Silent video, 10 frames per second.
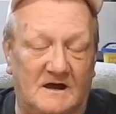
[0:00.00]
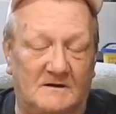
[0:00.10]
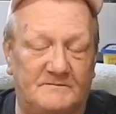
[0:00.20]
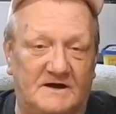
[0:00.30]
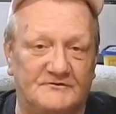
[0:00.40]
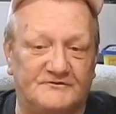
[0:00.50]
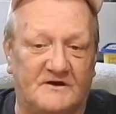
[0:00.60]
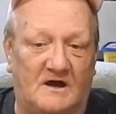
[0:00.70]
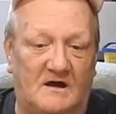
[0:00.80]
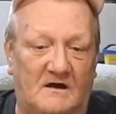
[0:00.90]
a
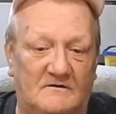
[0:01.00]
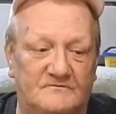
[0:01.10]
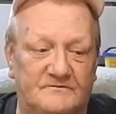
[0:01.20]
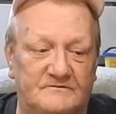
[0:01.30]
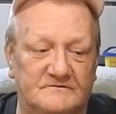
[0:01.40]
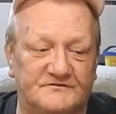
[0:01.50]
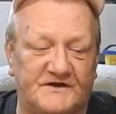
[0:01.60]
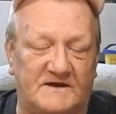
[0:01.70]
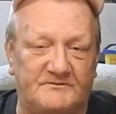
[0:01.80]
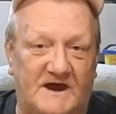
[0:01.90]
bunch of
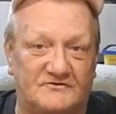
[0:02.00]
St.